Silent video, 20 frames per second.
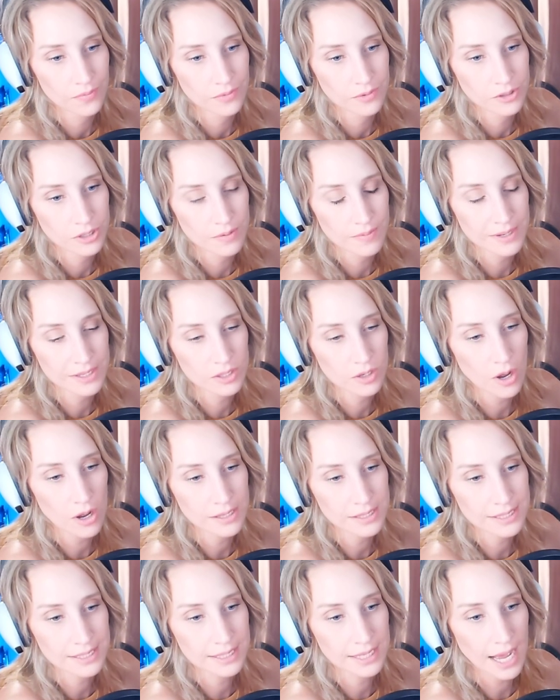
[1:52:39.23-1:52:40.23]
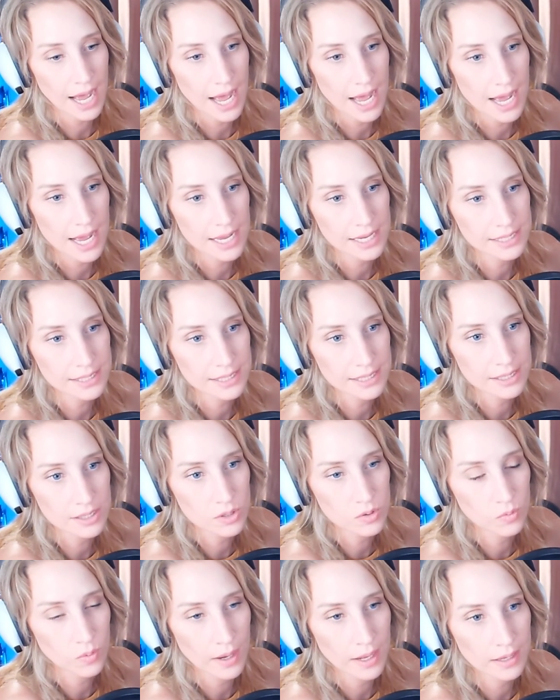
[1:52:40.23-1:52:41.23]
Jimmy's got scars
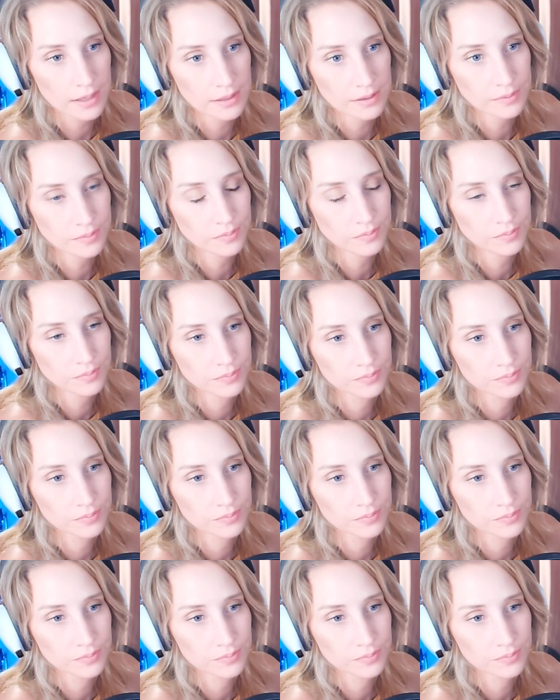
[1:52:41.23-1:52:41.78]
as well.